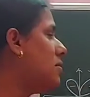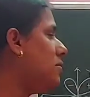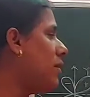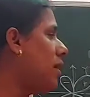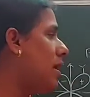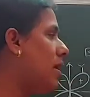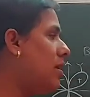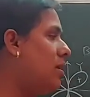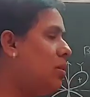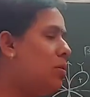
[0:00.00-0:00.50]

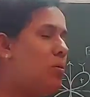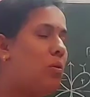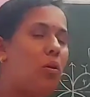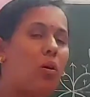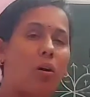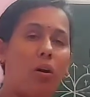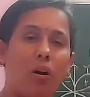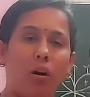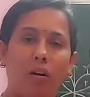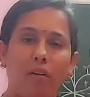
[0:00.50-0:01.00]
the value
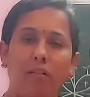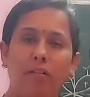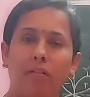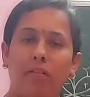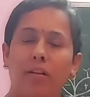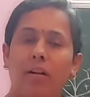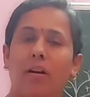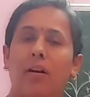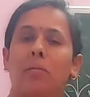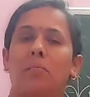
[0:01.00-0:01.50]
of
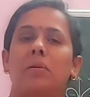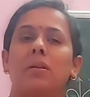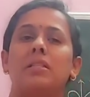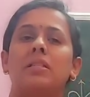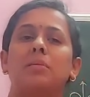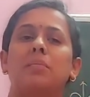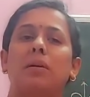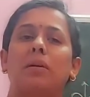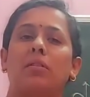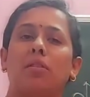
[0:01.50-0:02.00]

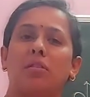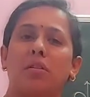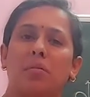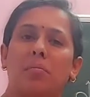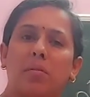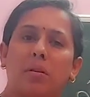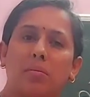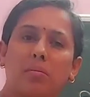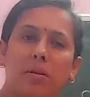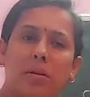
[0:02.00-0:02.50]
principal
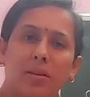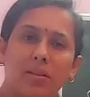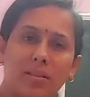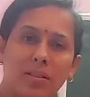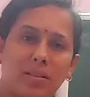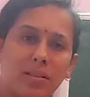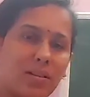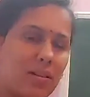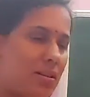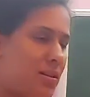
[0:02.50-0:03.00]
quantum number is
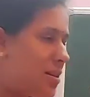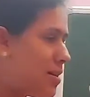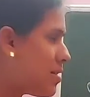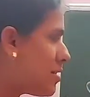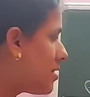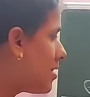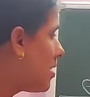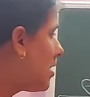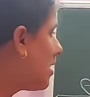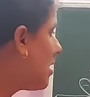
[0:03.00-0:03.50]

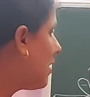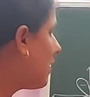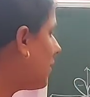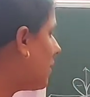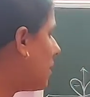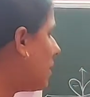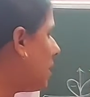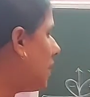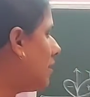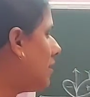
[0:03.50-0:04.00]
increases,
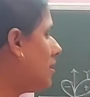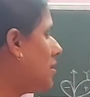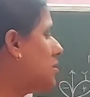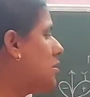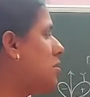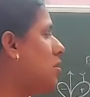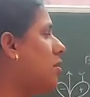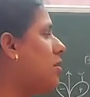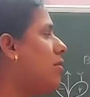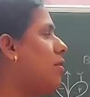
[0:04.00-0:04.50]
the
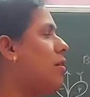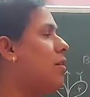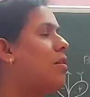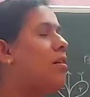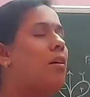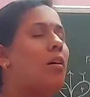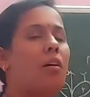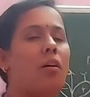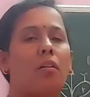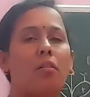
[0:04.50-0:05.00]
energy of
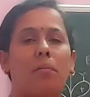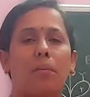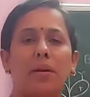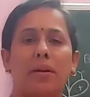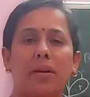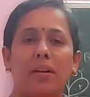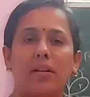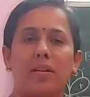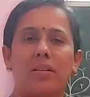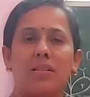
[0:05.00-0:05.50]

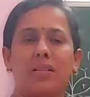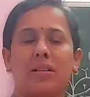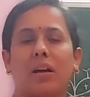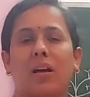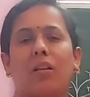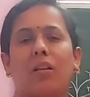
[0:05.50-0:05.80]
orbitals